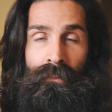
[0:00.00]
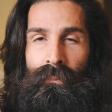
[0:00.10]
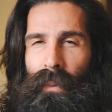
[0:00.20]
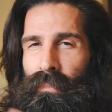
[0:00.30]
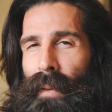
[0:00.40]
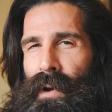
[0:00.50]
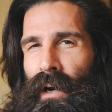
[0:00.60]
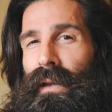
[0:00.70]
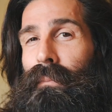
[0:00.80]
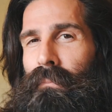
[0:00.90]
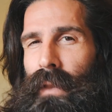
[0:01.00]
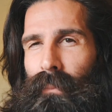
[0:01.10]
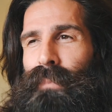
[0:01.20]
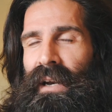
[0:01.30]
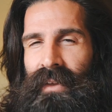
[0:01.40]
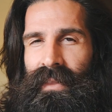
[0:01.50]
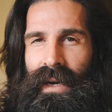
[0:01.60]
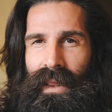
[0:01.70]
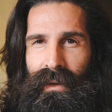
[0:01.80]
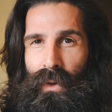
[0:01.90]
But primarily the benefit that
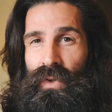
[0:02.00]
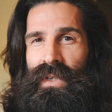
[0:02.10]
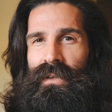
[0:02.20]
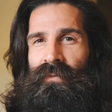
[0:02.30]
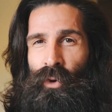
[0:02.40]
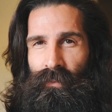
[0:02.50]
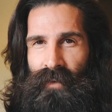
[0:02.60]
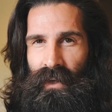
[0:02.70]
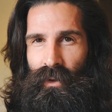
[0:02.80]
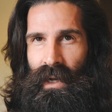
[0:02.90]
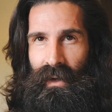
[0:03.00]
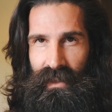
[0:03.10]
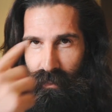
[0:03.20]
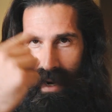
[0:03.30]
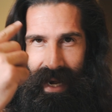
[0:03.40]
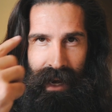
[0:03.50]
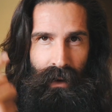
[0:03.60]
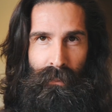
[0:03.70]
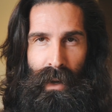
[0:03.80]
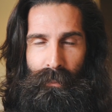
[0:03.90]
I like most is the form factor about it, because my
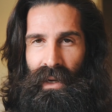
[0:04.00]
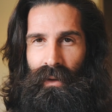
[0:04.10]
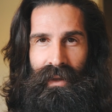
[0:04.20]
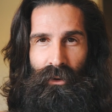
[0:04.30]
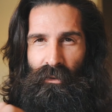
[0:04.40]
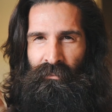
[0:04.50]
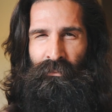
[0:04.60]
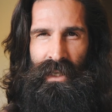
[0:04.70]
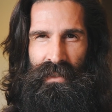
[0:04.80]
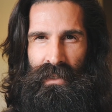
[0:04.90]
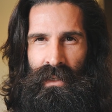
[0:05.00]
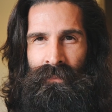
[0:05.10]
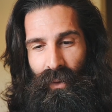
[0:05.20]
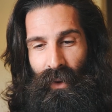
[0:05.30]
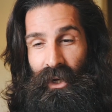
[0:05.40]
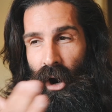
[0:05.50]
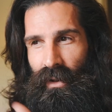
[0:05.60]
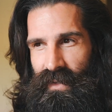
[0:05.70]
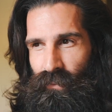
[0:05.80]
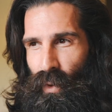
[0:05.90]
hair and my beard get all frizzy
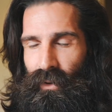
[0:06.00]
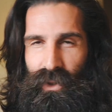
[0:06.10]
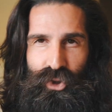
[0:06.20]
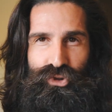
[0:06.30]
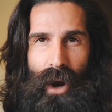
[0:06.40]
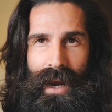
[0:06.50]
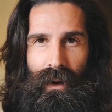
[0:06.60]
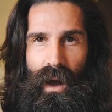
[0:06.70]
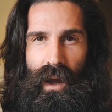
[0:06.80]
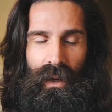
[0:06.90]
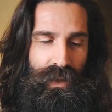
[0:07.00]
regardless of whether it's dry or not.